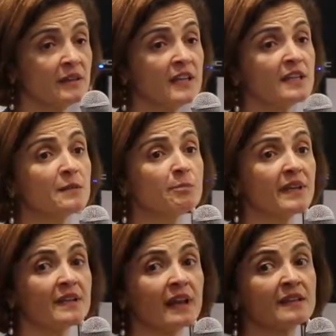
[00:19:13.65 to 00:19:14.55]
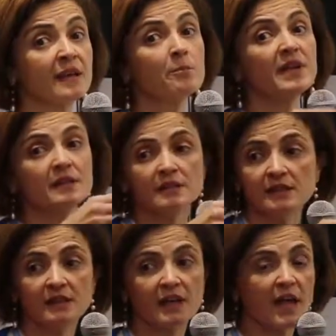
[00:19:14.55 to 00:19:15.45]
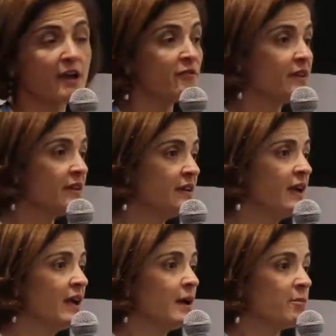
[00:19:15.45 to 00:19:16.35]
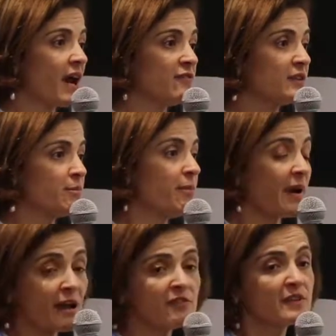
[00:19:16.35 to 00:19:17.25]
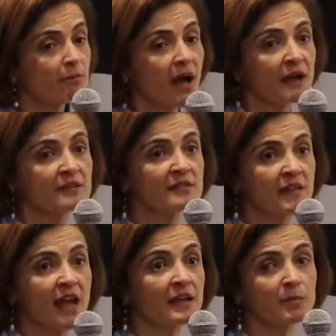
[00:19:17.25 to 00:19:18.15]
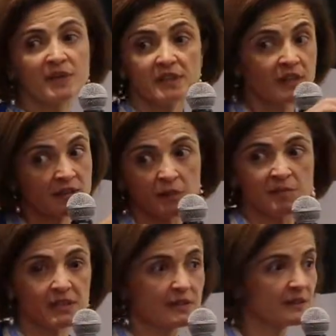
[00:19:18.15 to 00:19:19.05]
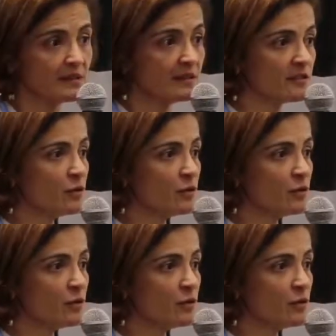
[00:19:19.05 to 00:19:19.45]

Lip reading: need predictability. Every private parts like predictability,